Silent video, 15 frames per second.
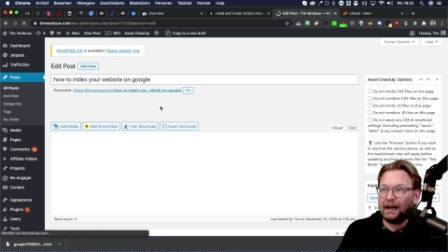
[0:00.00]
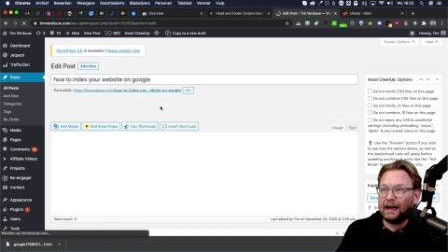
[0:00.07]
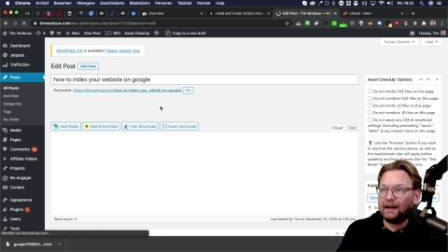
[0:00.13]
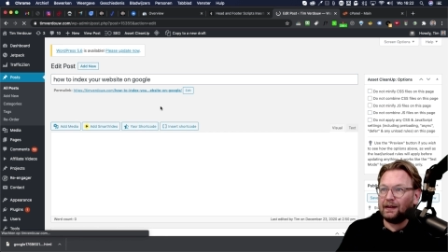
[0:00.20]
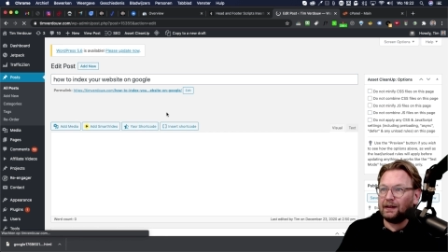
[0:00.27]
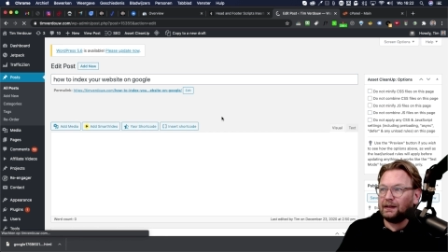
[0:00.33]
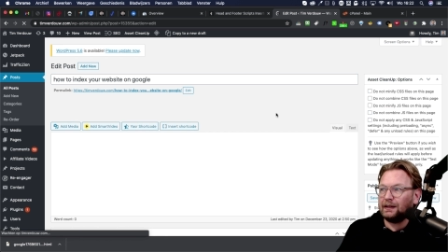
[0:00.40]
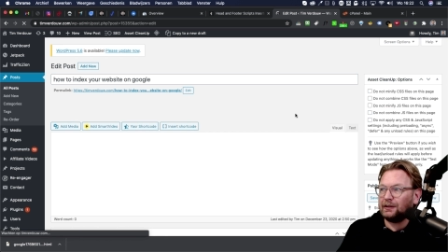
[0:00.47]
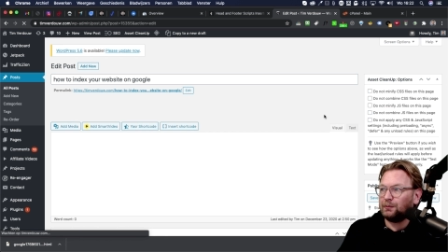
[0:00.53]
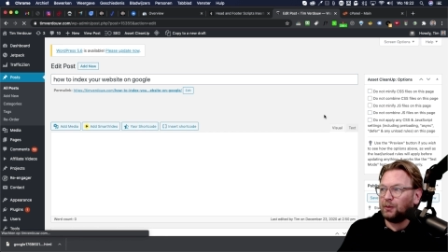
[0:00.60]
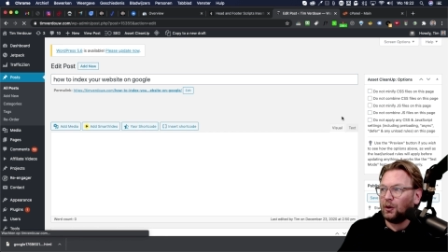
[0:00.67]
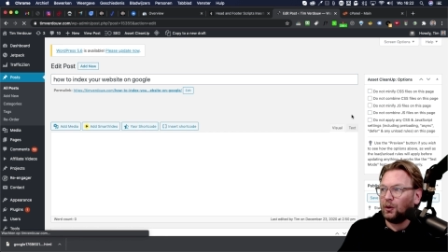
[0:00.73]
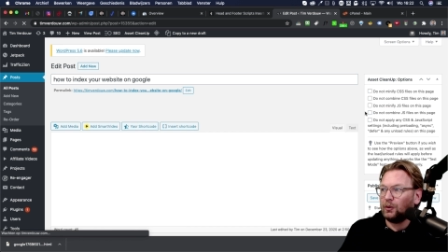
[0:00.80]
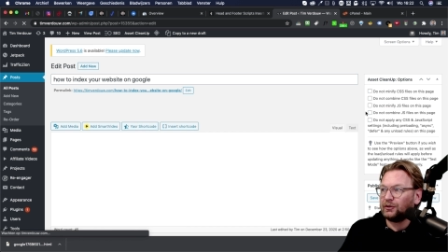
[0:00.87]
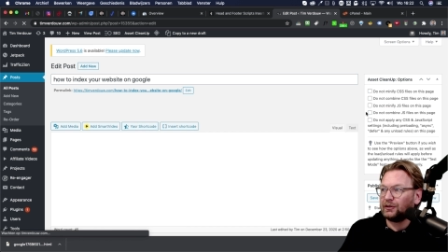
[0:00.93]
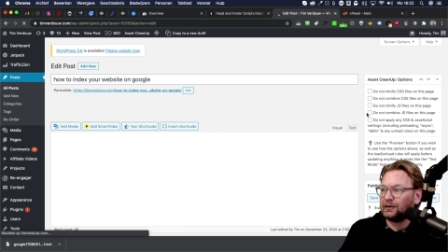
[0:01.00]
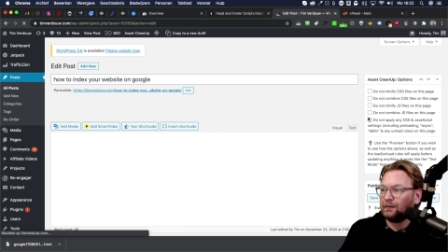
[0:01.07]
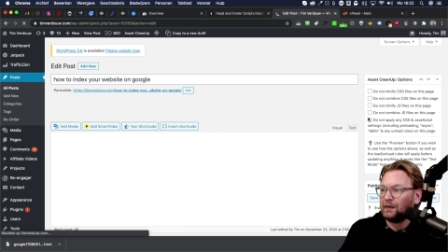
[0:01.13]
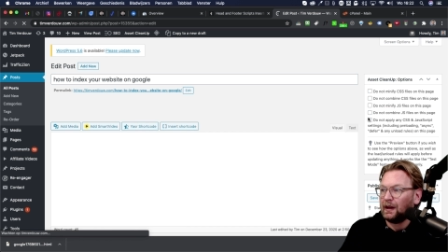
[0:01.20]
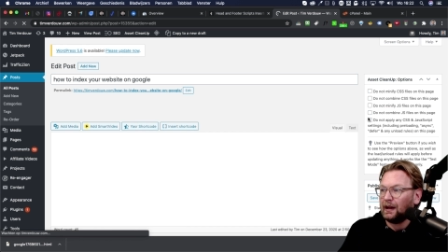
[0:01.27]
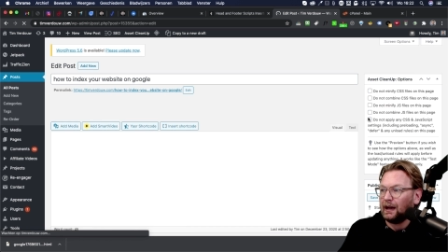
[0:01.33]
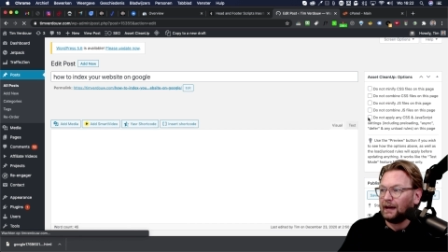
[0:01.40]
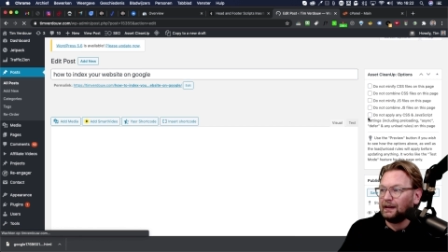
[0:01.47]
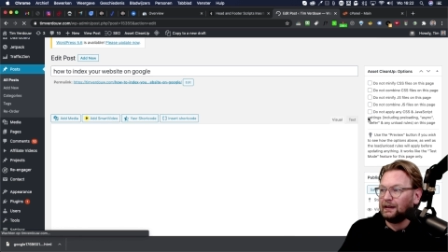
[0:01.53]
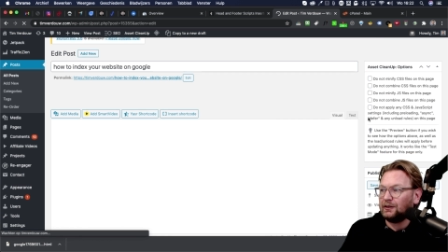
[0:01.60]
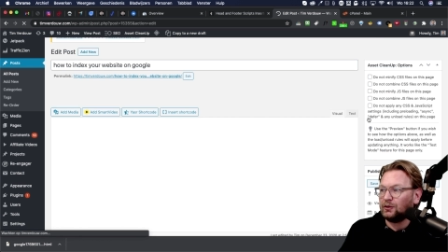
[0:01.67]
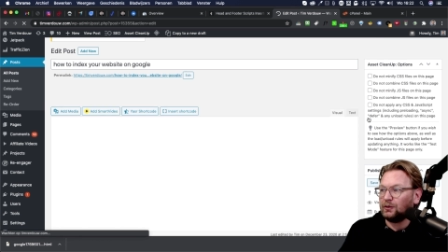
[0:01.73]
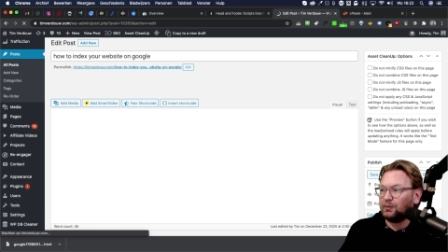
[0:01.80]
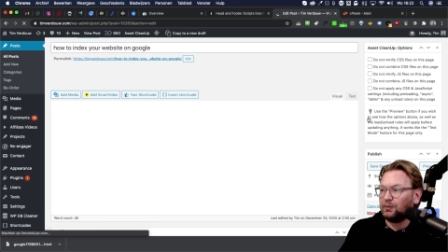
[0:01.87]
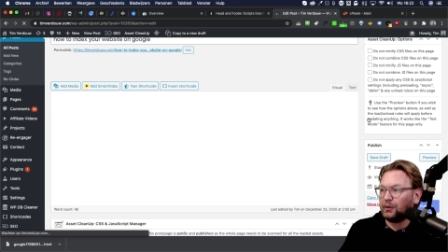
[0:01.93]
edit this post. I need
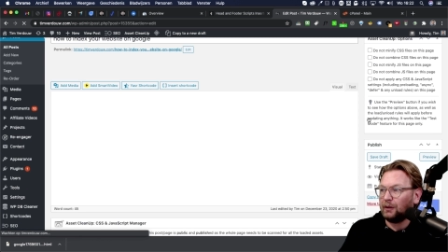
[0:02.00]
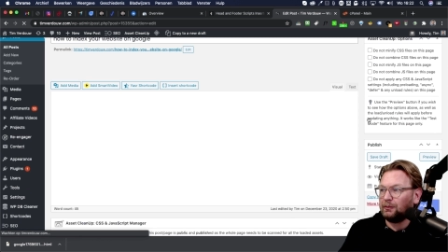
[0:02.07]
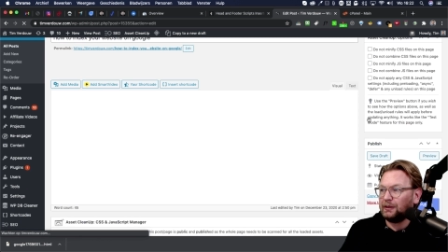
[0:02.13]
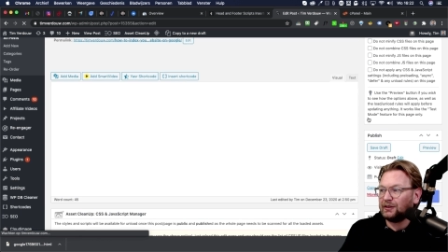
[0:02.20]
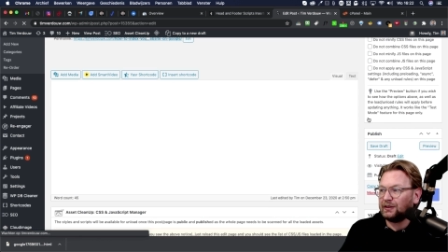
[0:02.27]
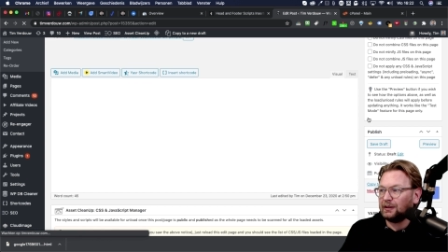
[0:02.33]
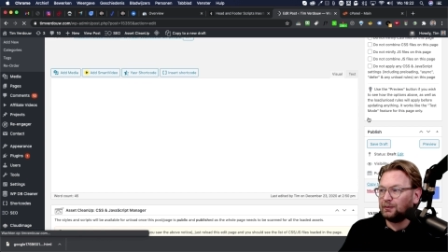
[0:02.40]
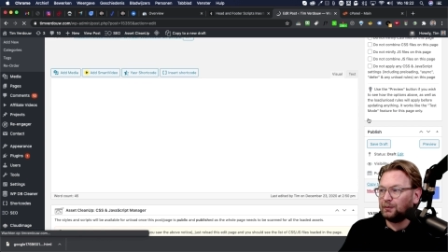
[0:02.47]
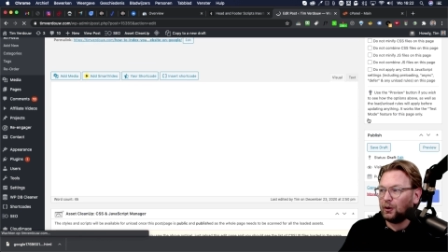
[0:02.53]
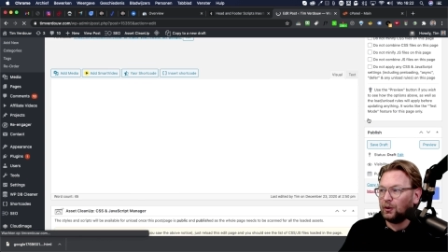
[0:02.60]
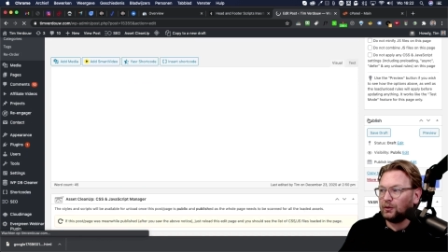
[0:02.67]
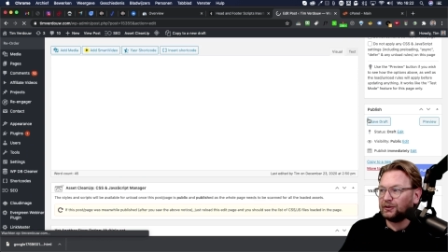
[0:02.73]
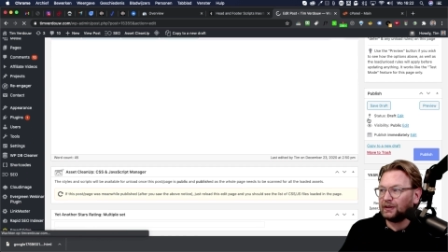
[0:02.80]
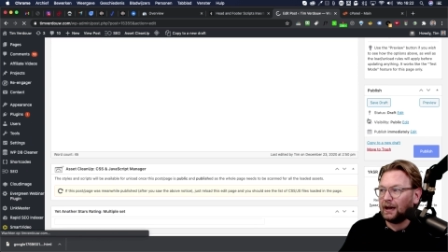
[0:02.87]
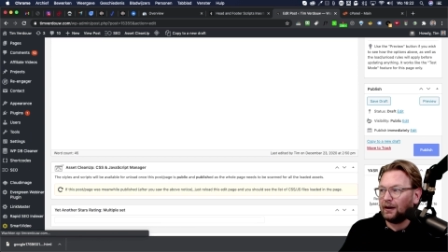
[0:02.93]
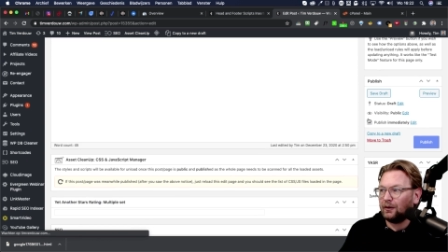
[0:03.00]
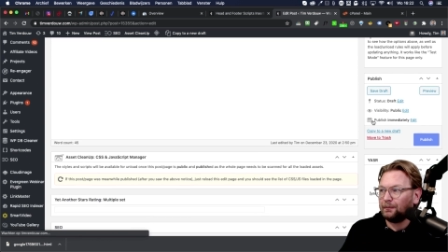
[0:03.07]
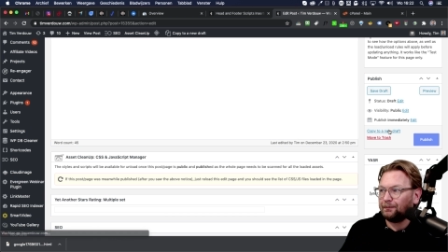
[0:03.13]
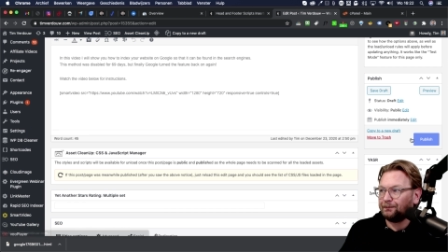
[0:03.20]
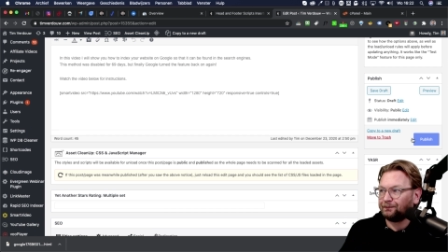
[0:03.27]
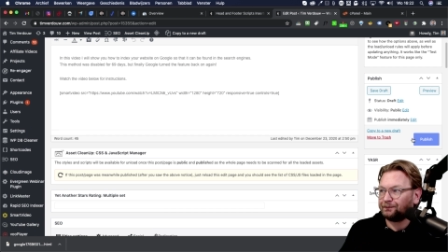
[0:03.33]
to publish this post now